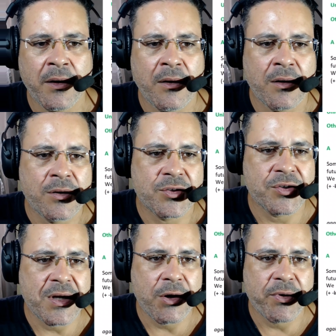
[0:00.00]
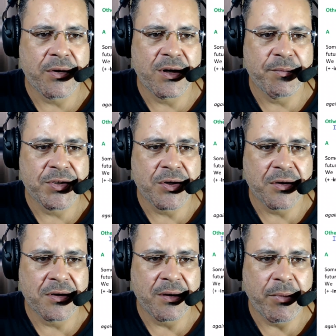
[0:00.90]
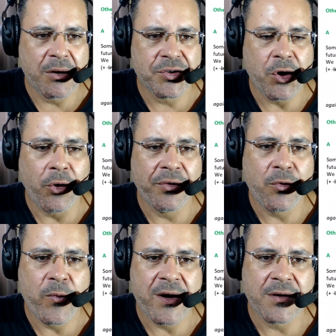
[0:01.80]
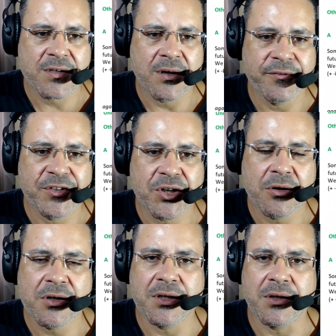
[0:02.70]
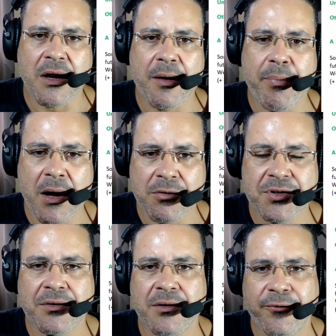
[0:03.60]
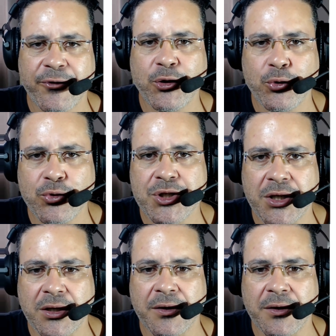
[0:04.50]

Today we're going to be talking about other ways of talking about the future.